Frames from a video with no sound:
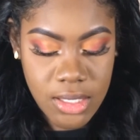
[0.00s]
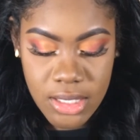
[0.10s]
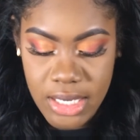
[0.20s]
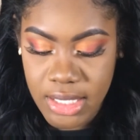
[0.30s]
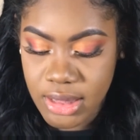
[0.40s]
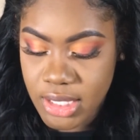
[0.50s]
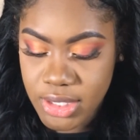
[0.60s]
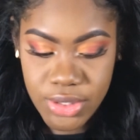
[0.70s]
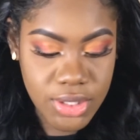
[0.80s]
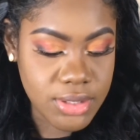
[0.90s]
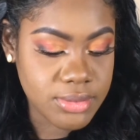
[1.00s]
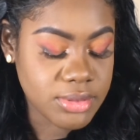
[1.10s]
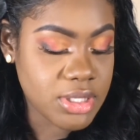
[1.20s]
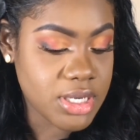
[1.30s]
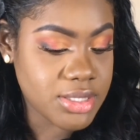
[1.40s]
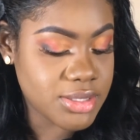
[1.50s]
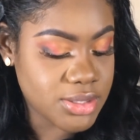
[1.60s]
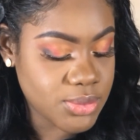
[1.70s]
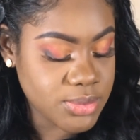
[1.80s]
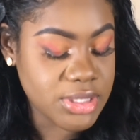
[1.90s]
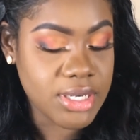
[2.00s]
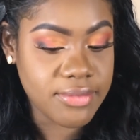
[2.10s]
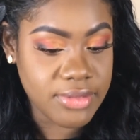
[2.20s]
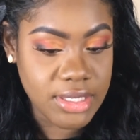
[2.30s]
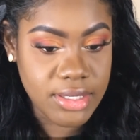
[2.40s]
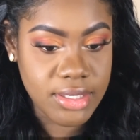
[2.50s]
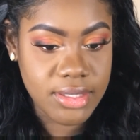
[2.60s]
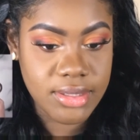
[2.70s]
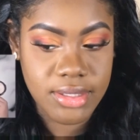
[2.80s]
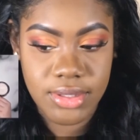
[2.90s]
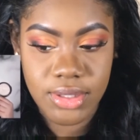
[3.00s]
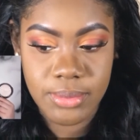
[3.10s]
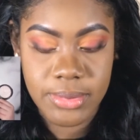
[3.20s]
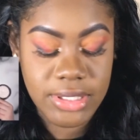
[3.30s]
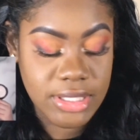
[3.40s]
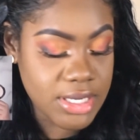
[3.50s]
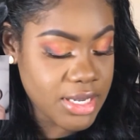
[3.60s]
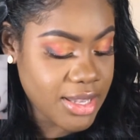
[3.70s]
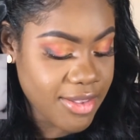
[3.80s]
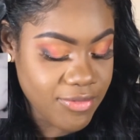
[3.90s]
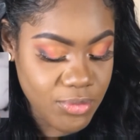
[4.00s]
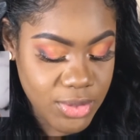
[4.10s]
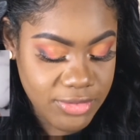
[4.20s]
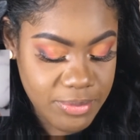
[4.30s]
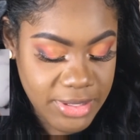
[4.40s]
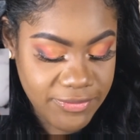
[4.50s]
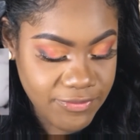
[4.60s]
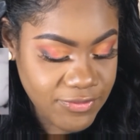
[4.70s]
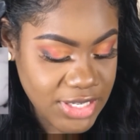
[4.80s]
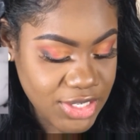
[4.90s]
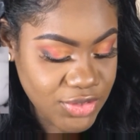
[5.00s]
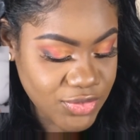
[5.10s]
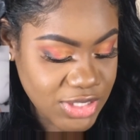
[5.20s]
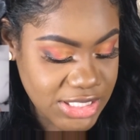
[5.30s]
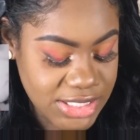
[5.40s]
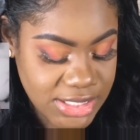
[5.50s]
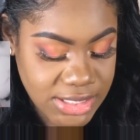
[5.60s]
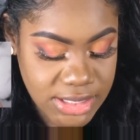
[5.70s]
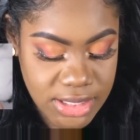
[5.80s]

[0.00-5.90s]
Highlighter. I don't have that highlighter, but I have one of my favorites,